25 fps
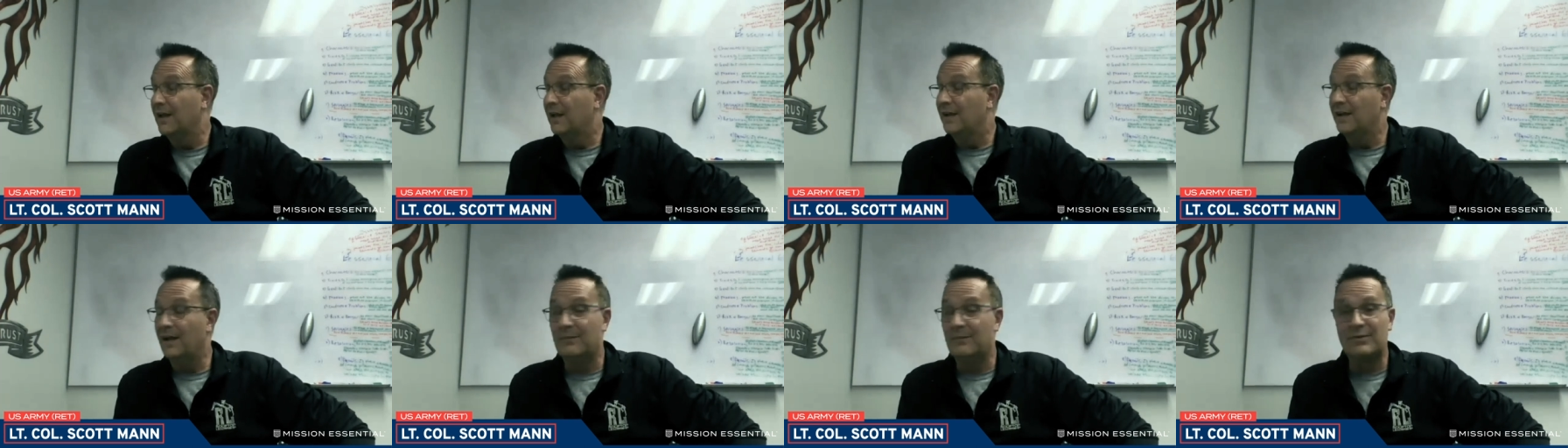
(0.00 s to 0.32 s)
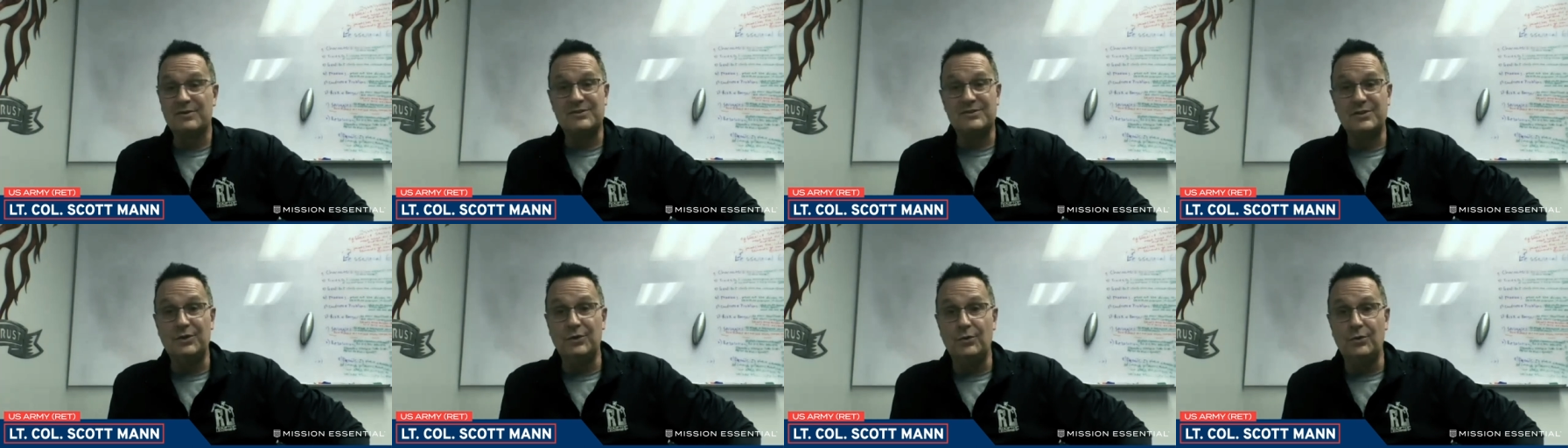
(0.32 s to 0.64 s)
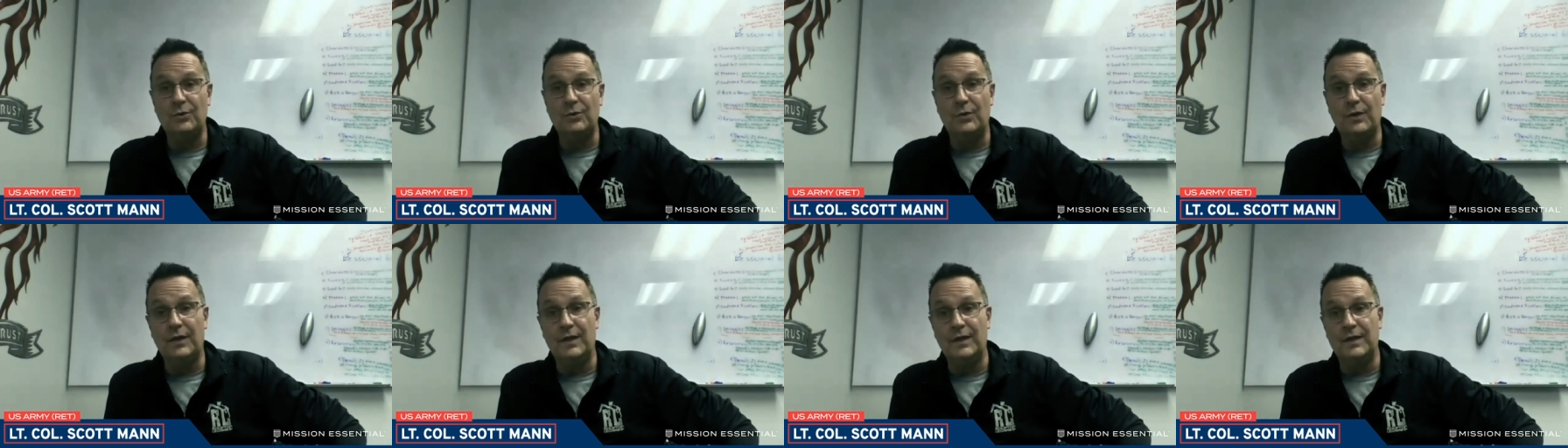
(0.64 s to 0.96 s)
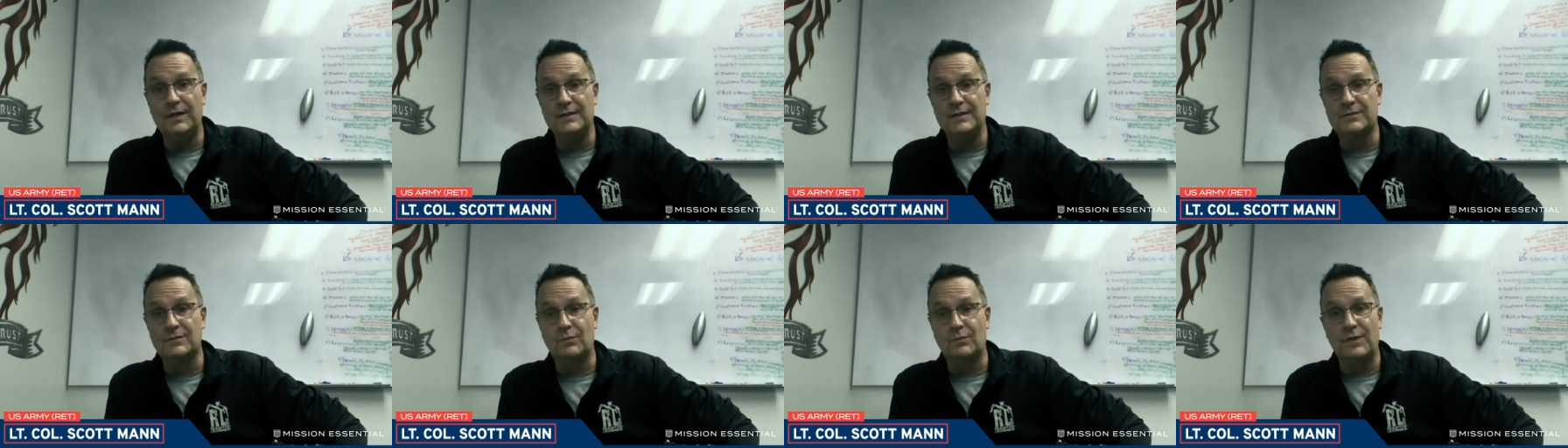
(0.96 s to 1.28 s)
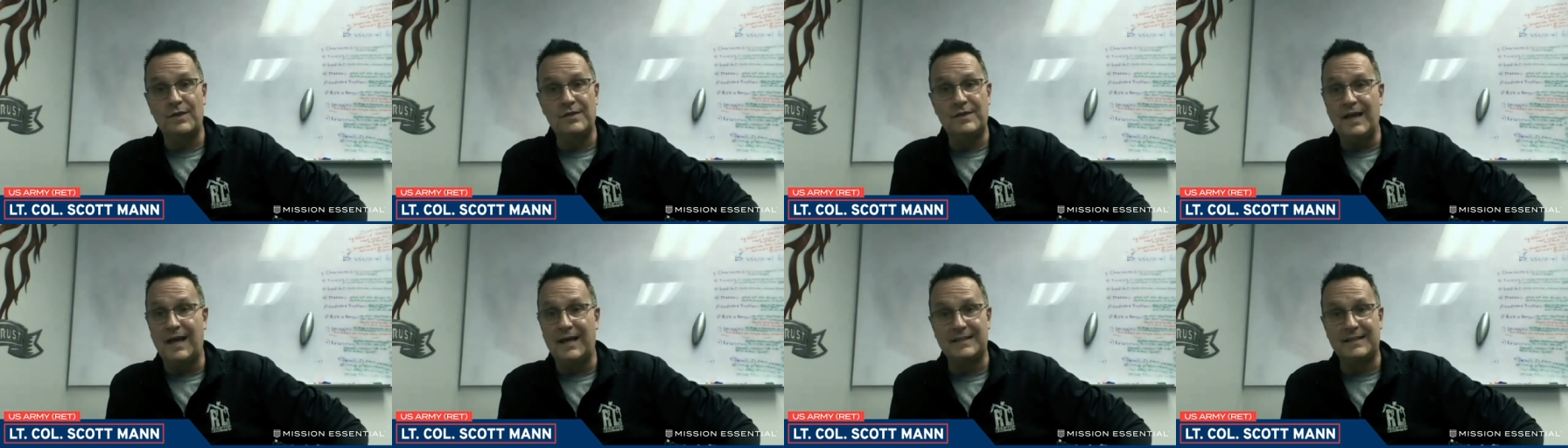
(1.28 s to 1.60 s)
Number two is
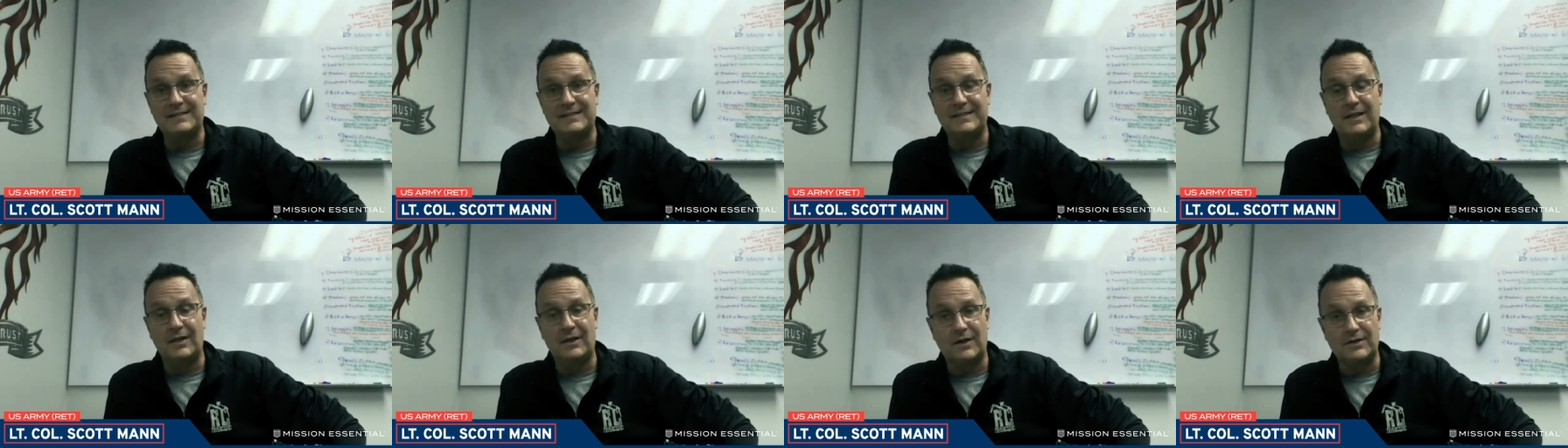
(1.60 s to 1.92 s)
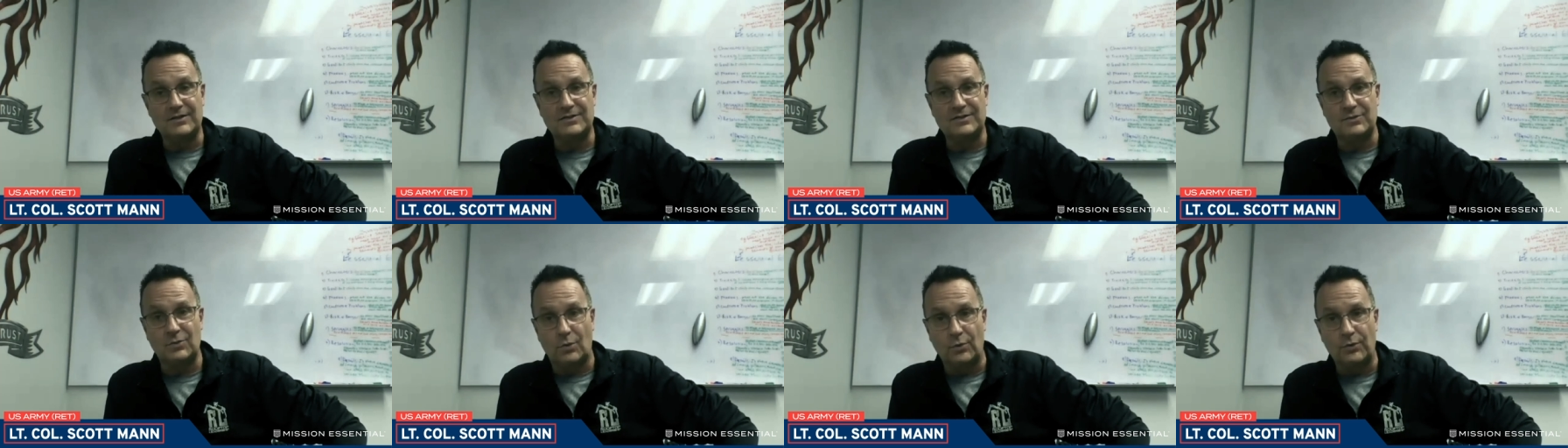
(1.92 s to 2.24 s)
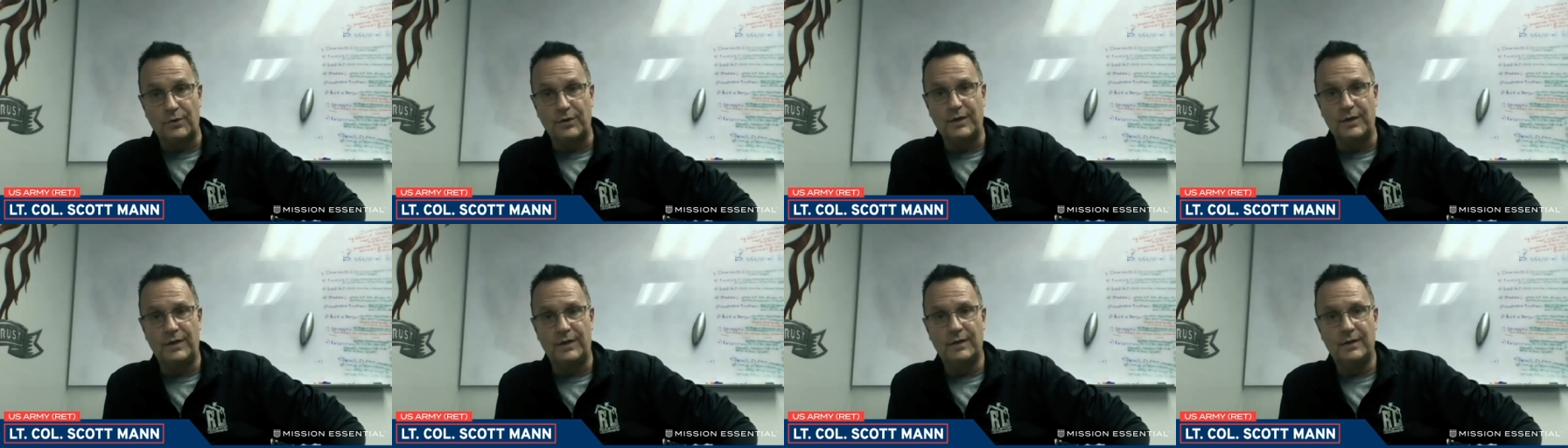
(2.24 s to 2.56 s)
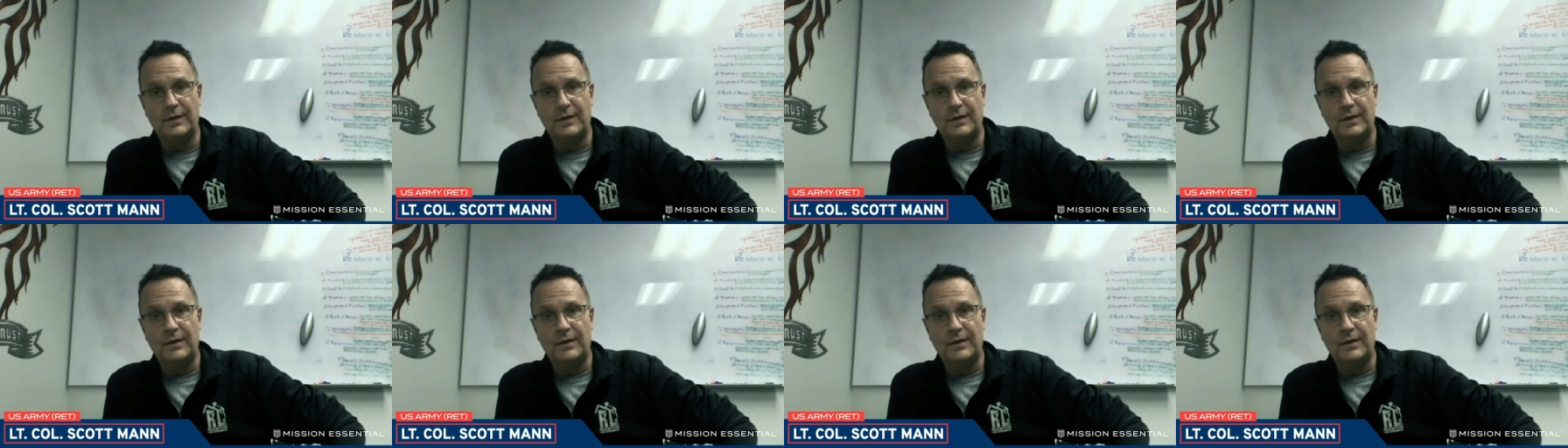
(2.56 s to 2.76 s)
we got to tell our story.